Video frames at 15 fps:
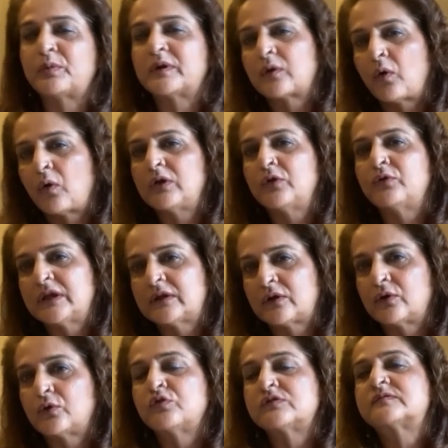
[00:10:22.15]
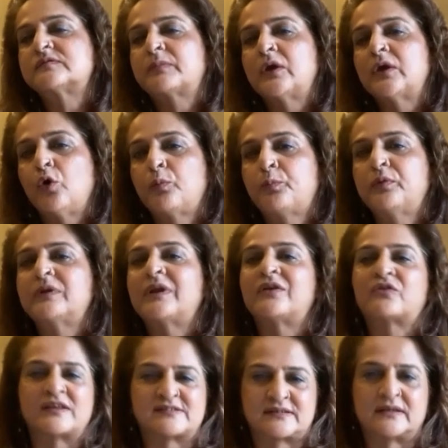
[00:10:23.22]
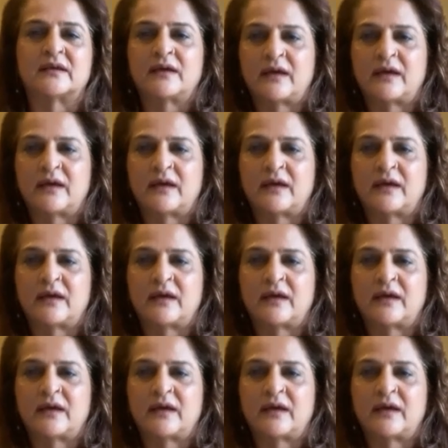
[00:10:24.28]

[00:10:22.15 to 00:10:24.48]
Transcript: But all you need to do is be open and trusting.